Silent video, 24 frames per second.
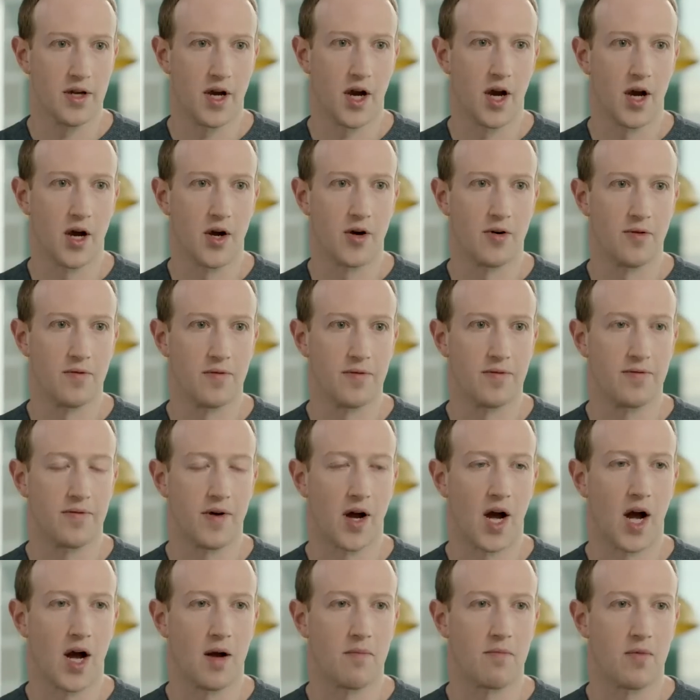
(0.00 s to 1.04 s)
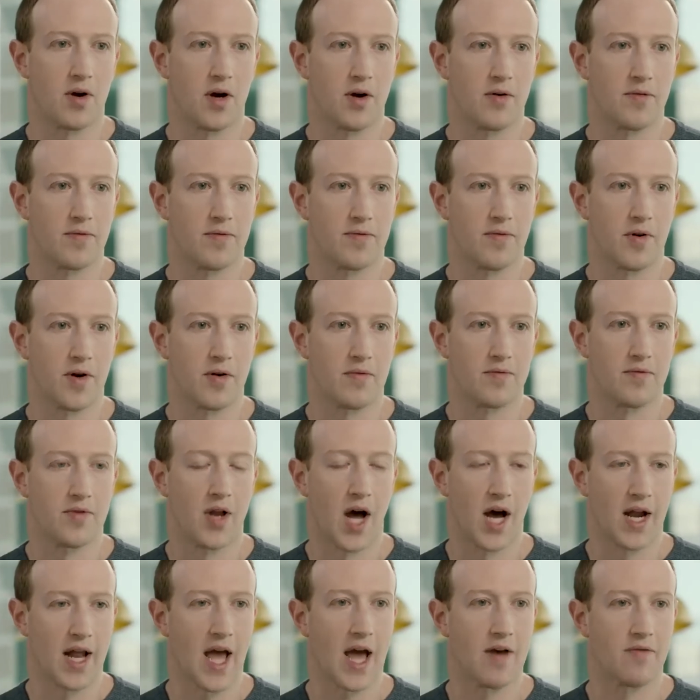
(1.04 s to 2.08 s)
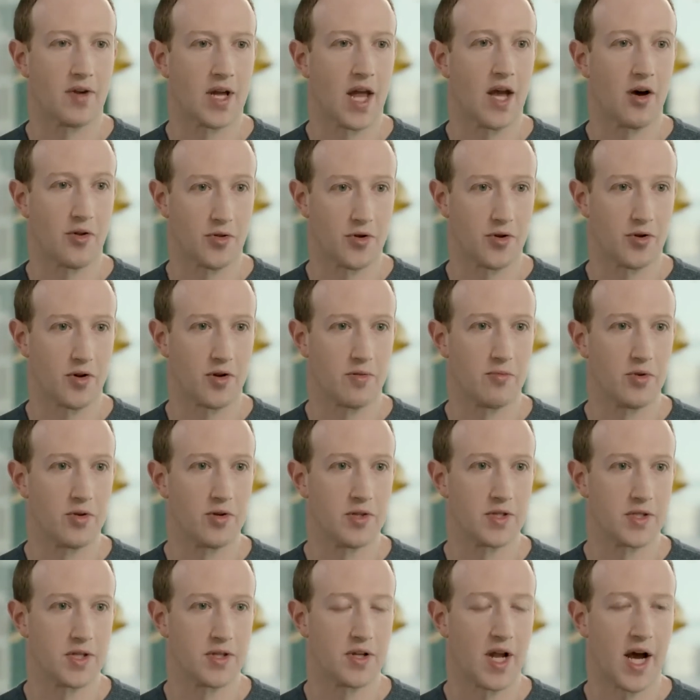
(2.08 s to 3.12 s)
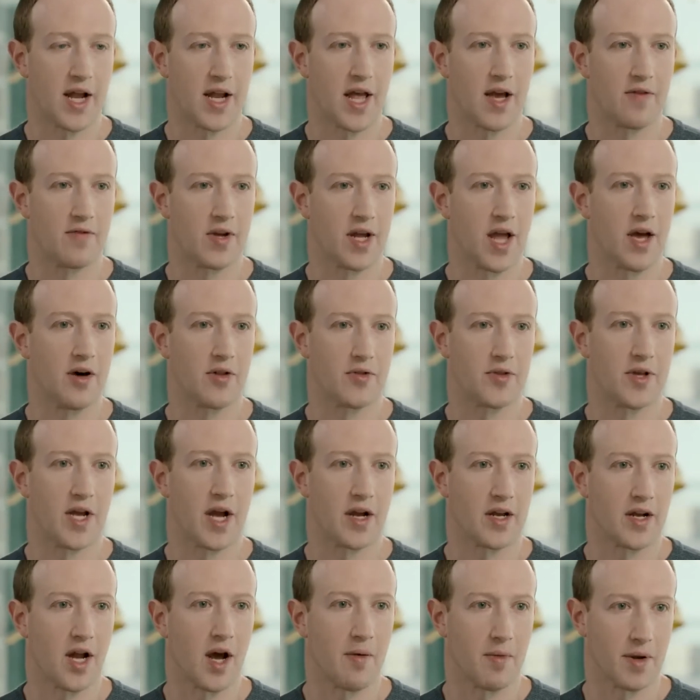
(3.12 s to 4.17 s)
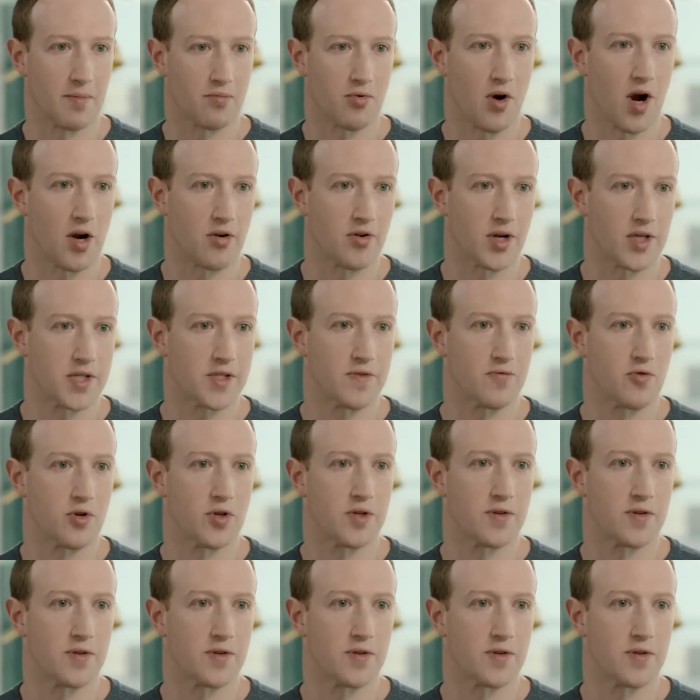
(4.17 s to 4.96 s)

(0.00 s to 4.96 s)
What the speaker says: of not having healthier communities and not having healthy economic progress for